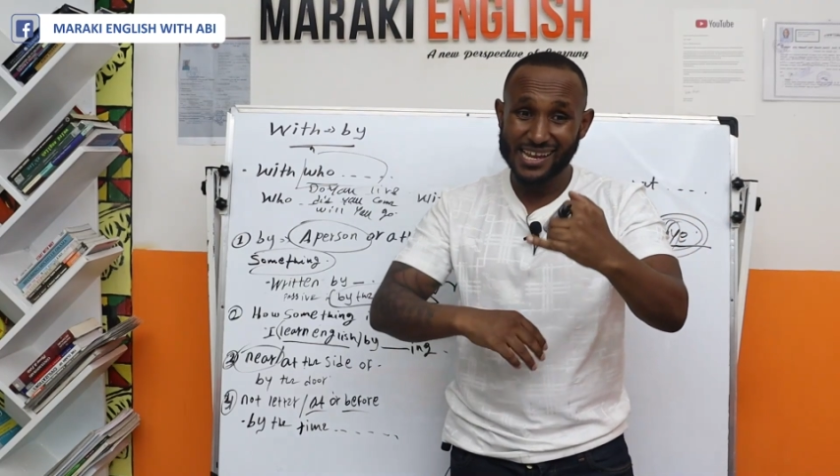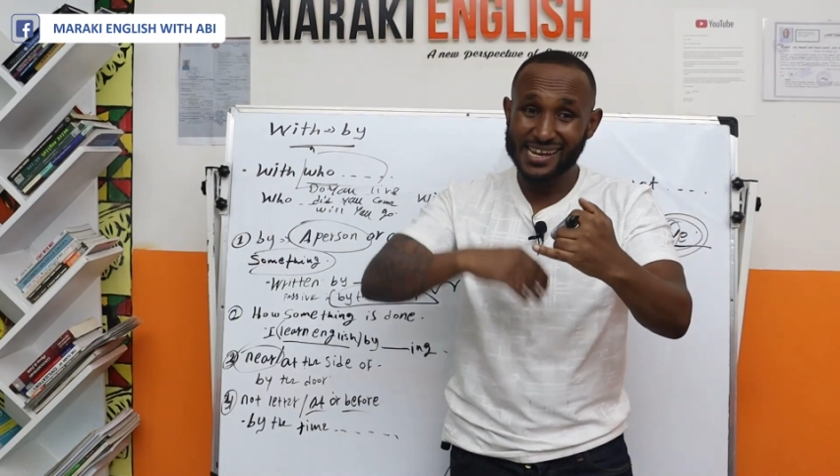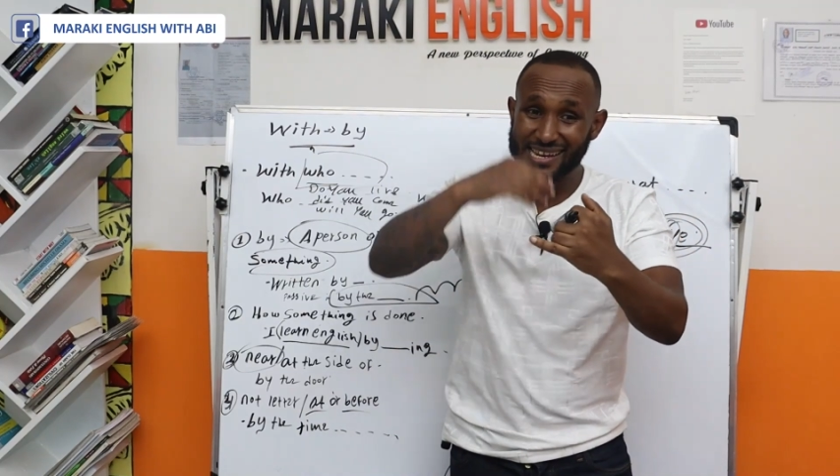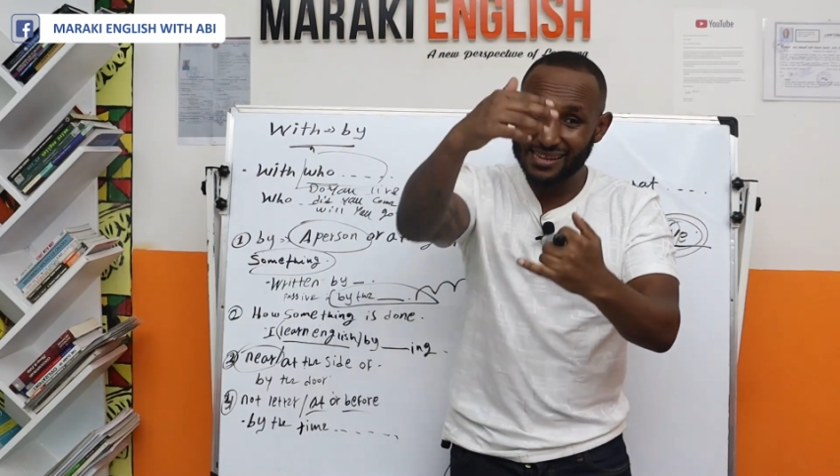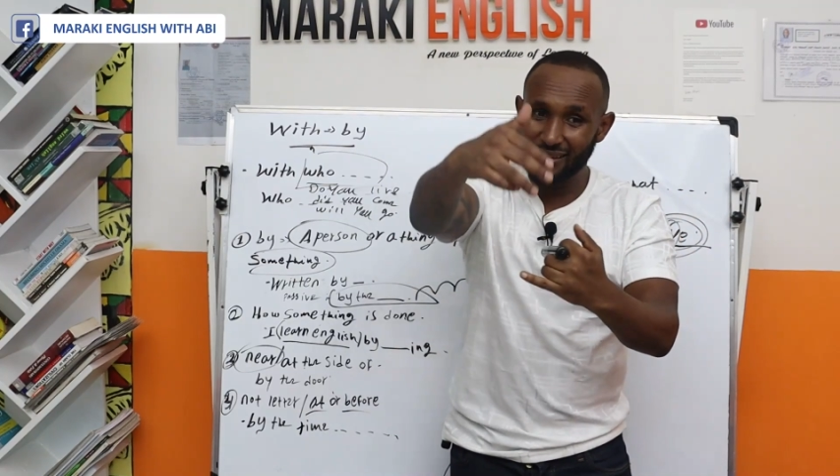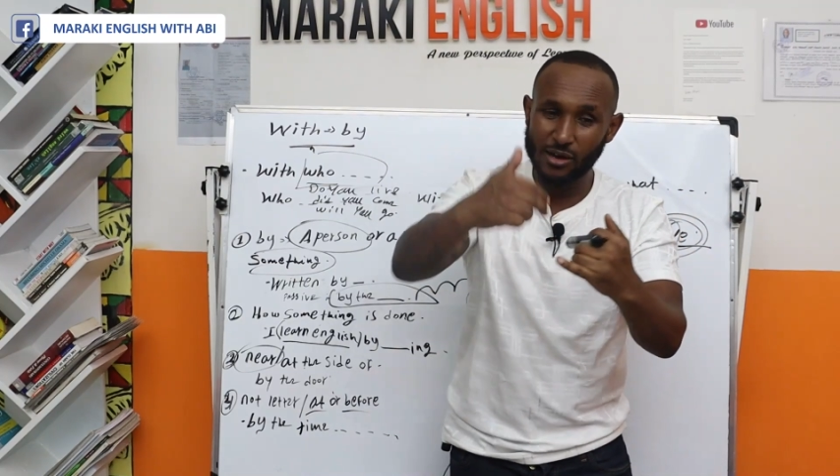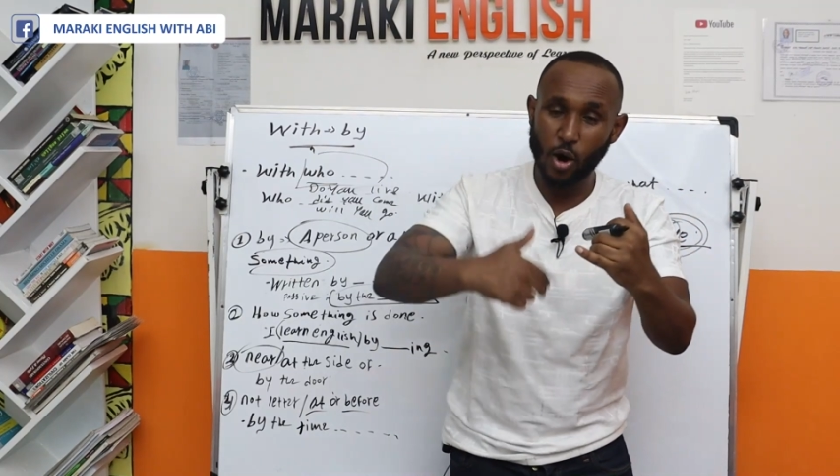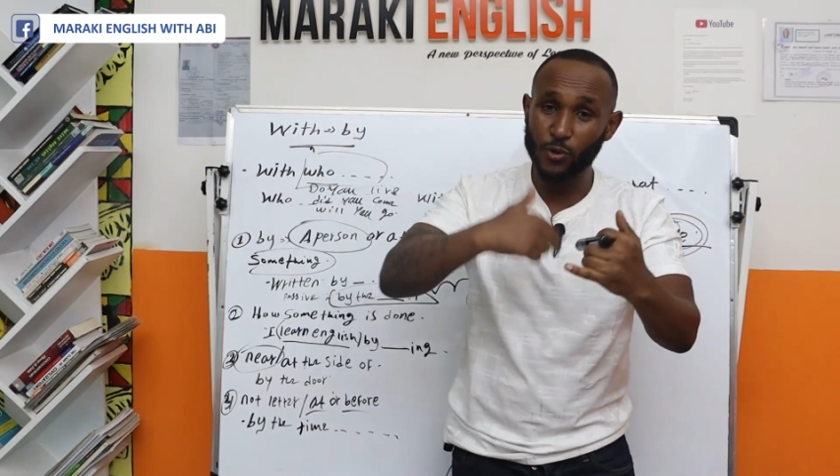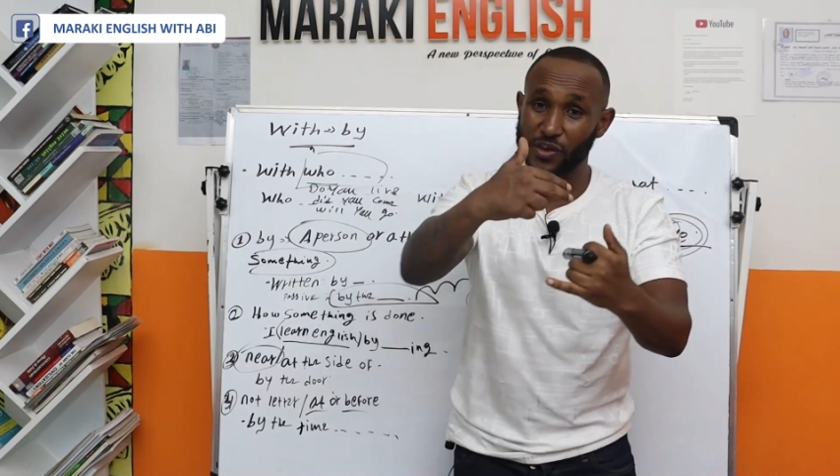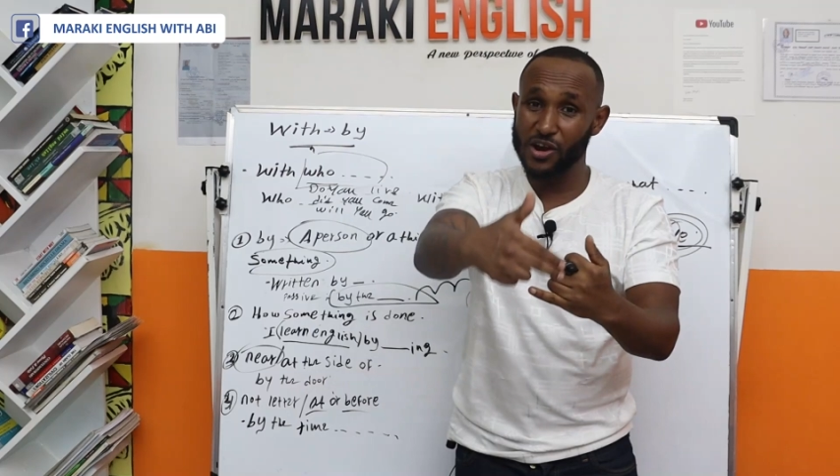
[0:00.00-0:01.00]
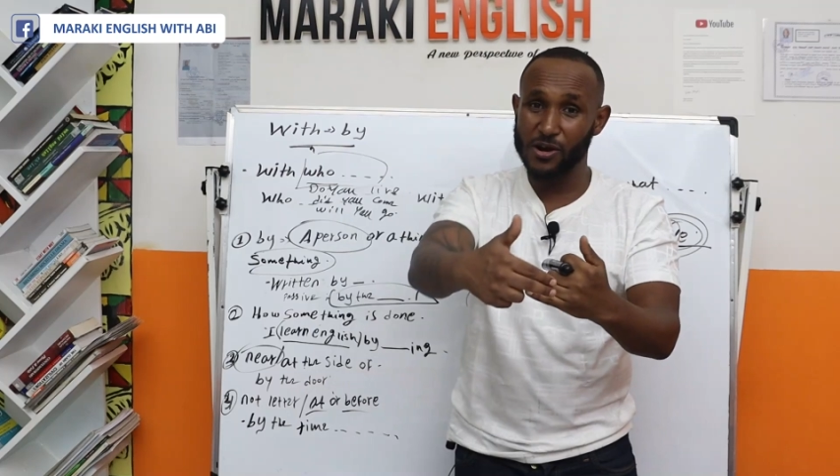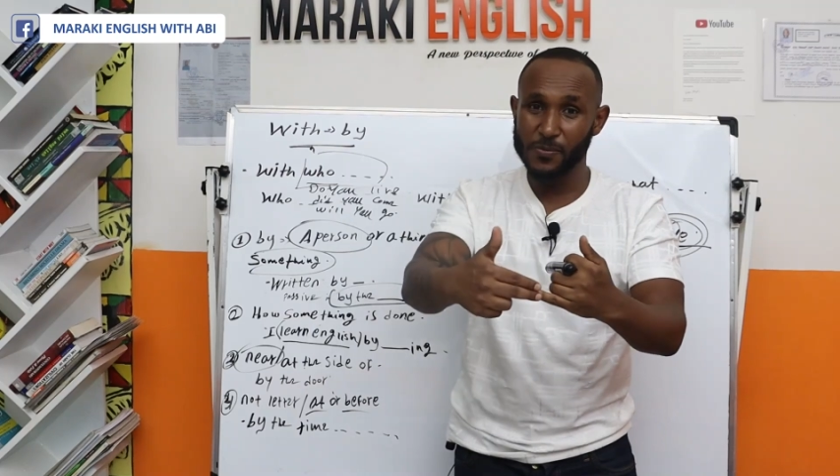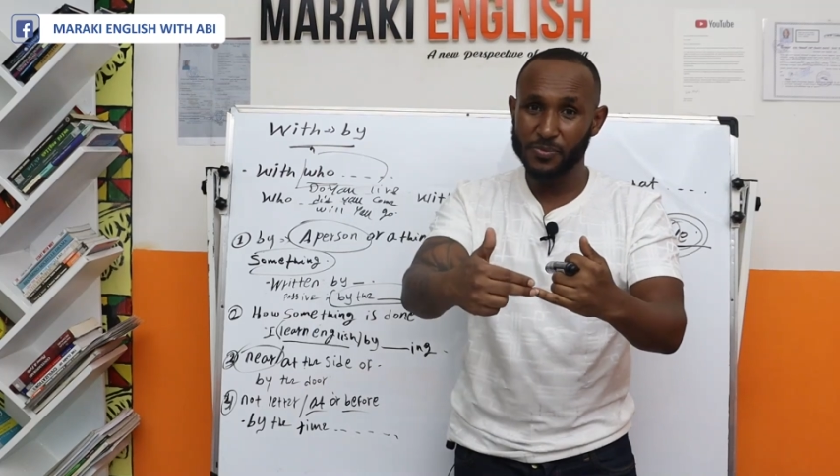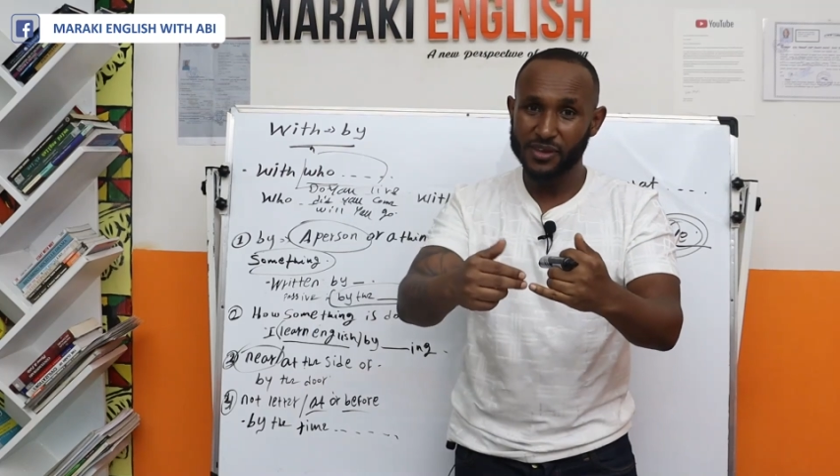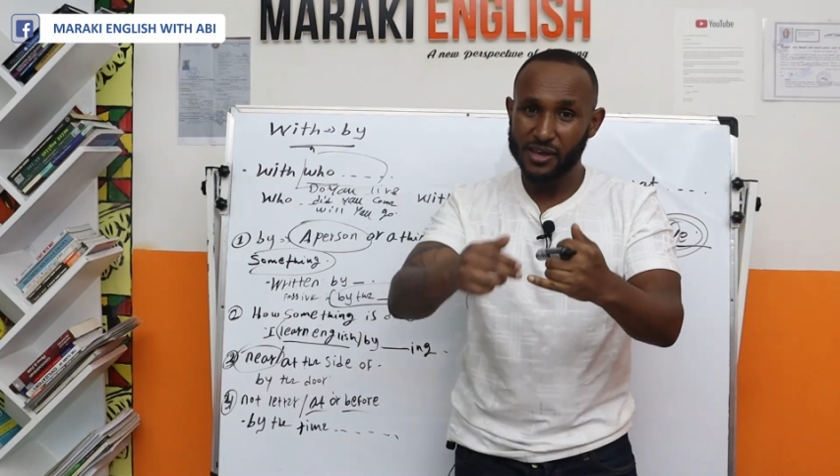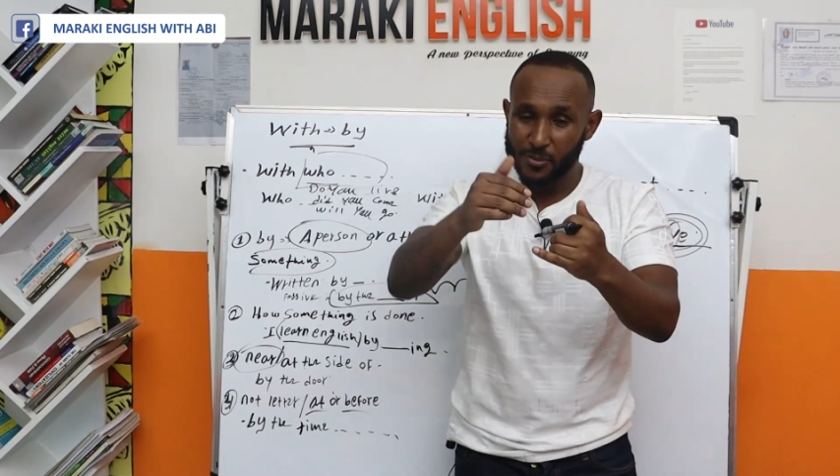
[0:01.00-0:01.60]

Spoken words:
the whole year,